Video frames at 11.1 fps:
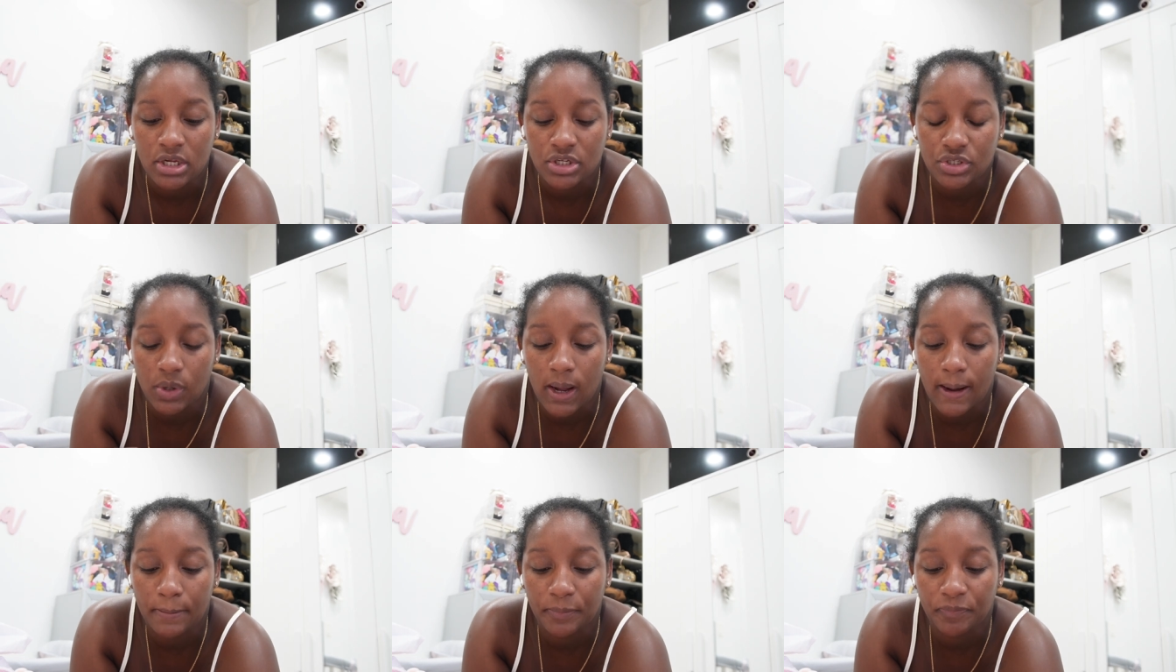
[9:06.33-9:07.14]
So
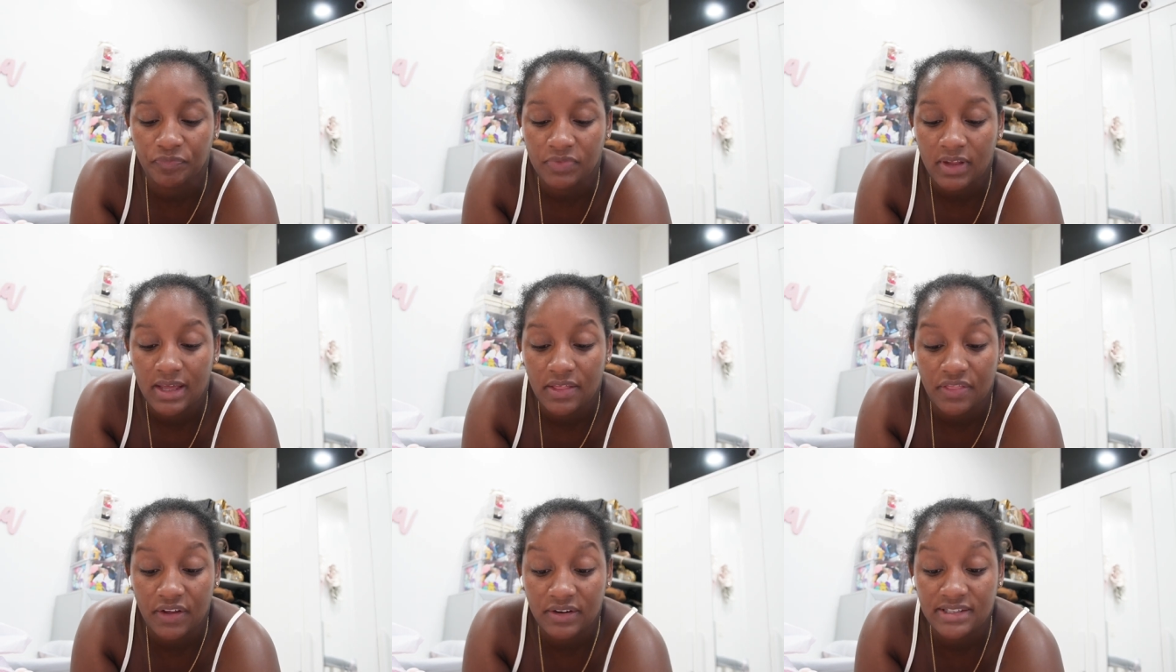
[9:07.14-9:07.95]

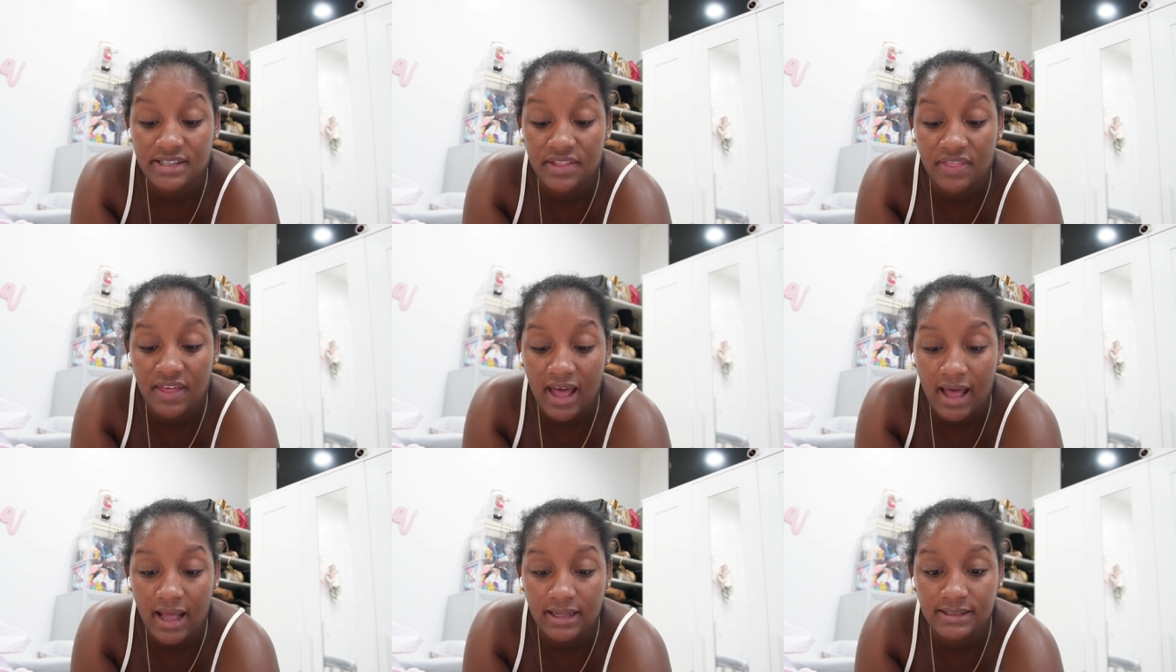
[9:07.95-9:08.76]
there's
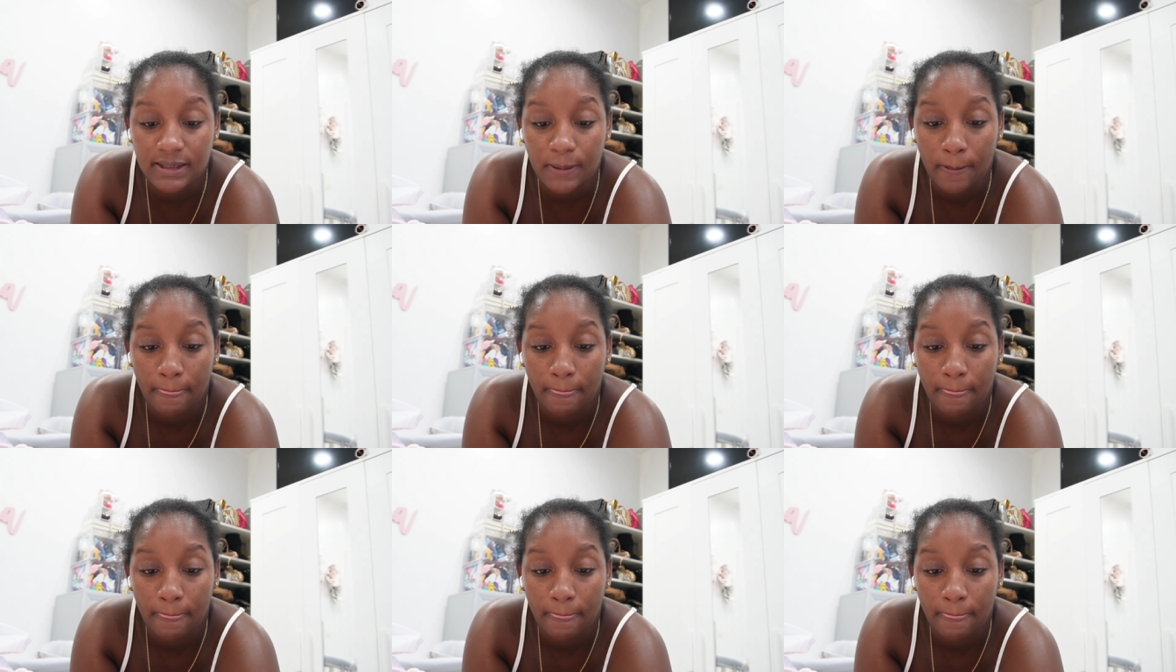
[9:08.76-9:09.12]
that.